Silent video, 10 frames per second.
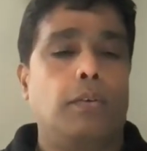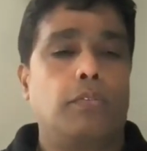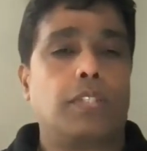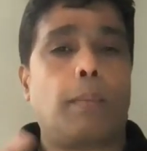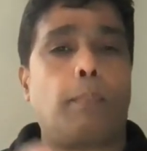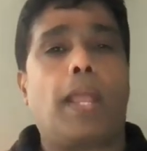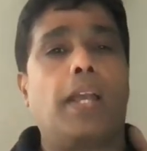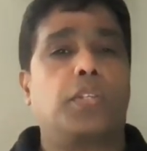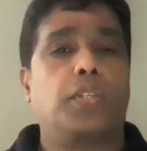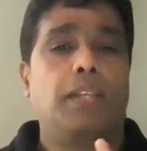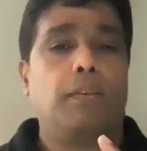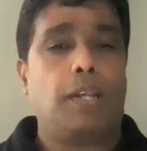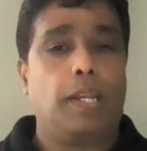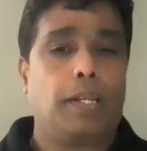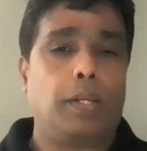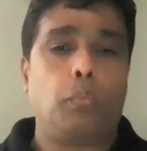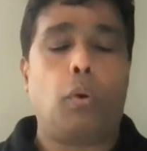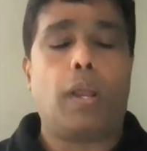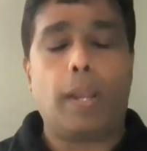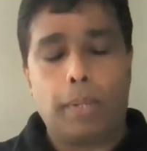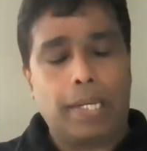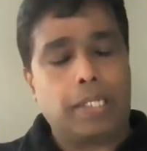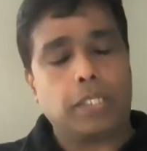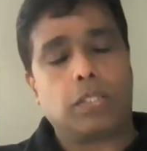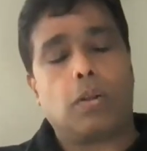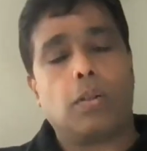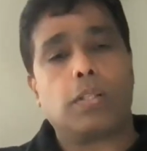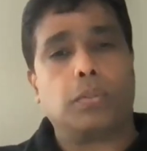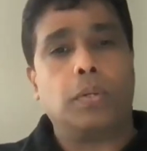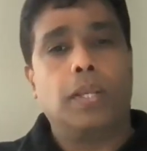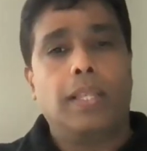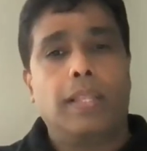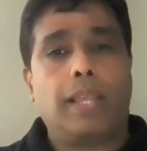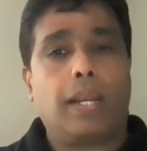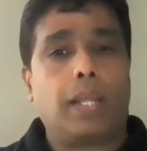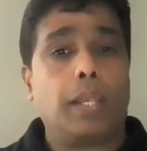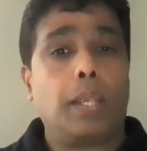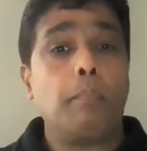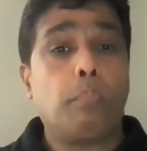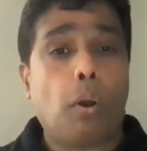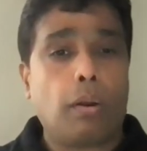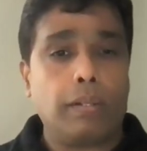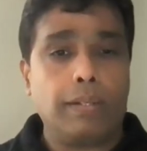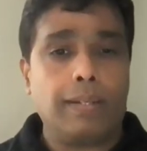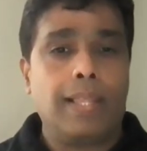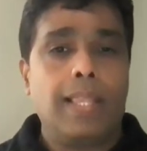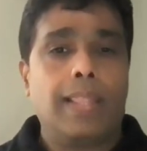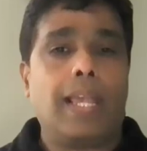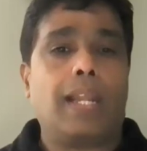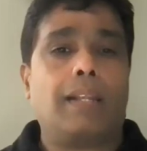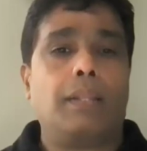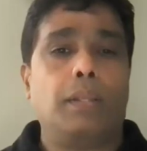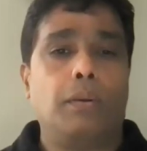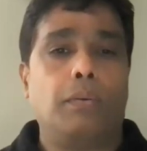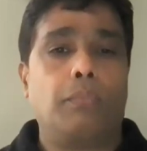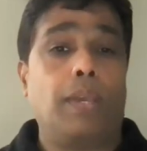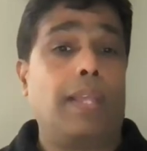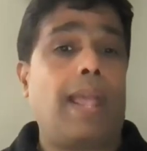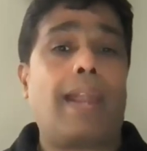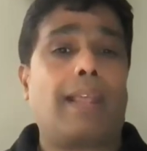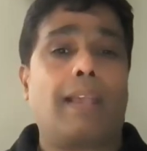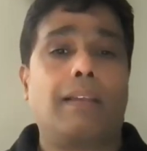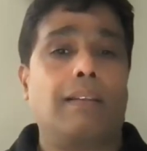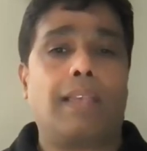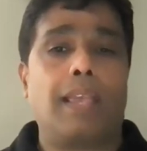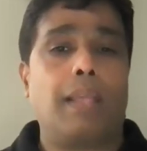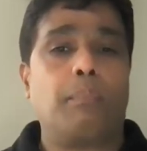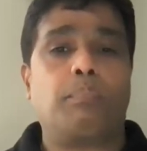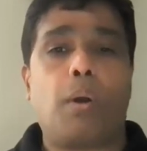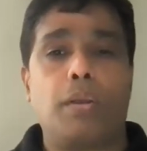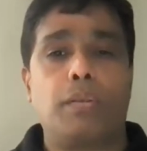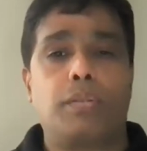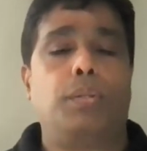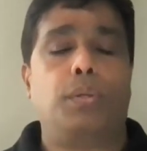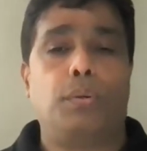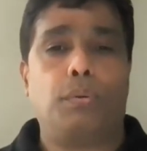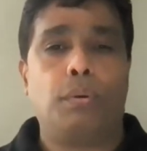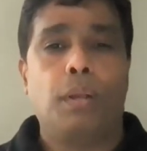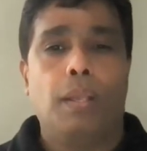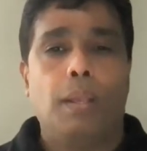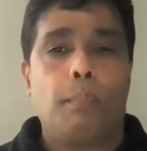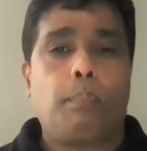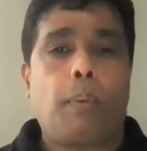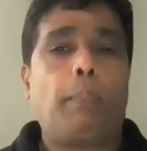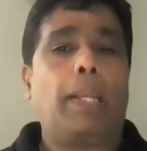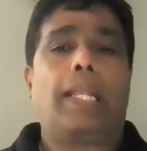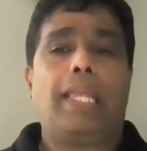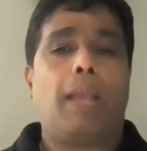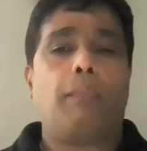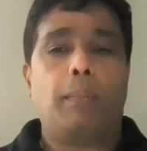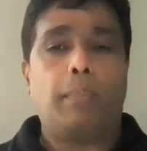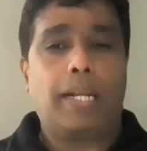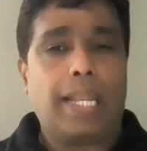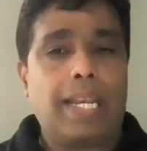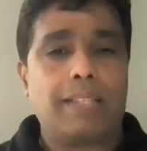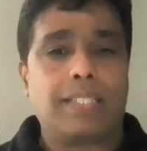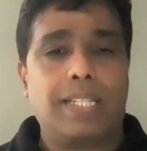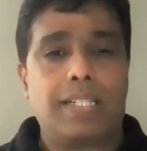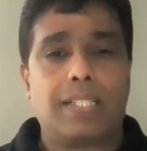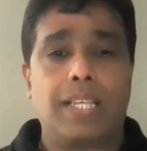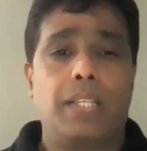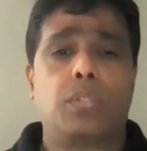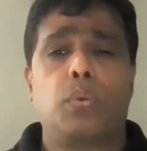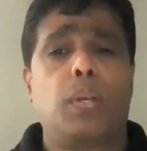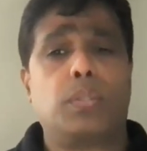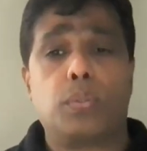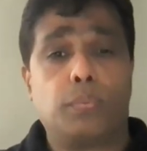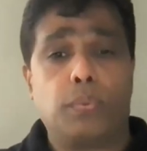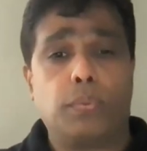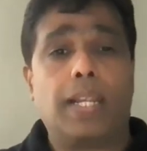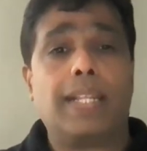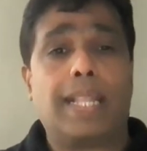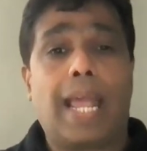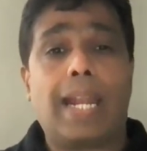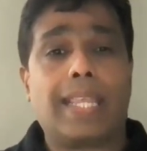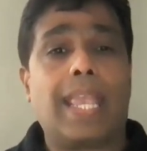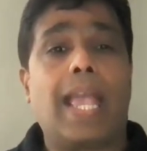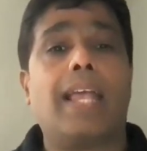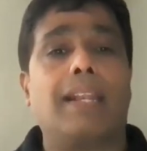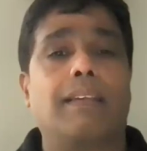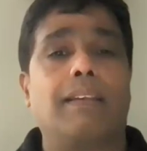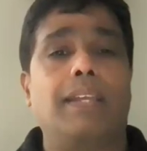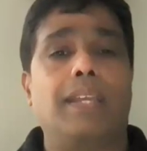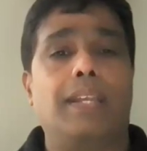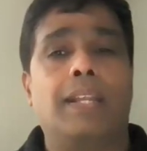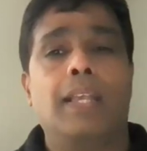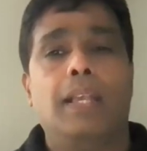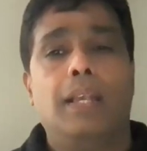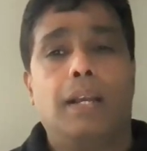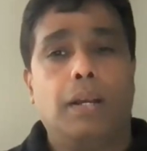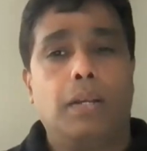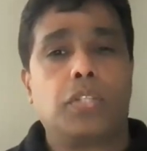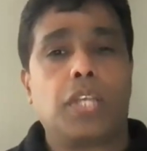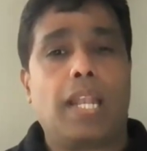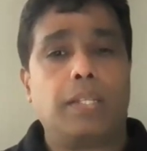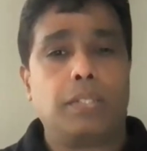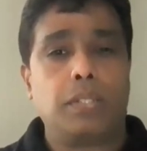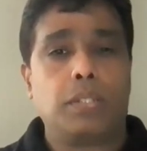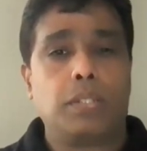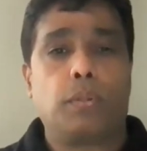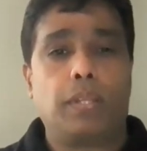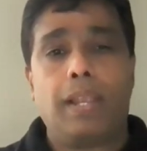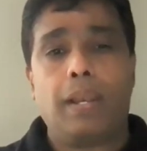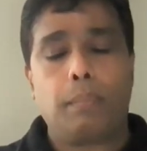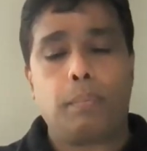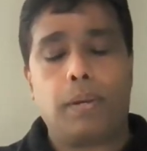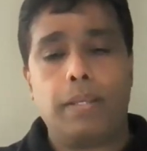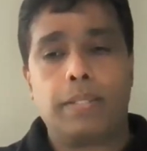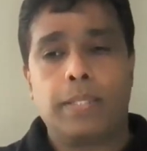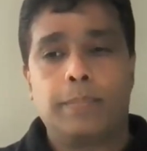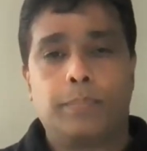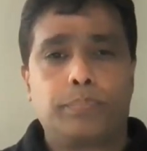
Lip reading: supply chain related vulnerabilities also that are important that where attacker can poison your publicly available data sets and so on and so forth, right? That can create challenges for the enterprise.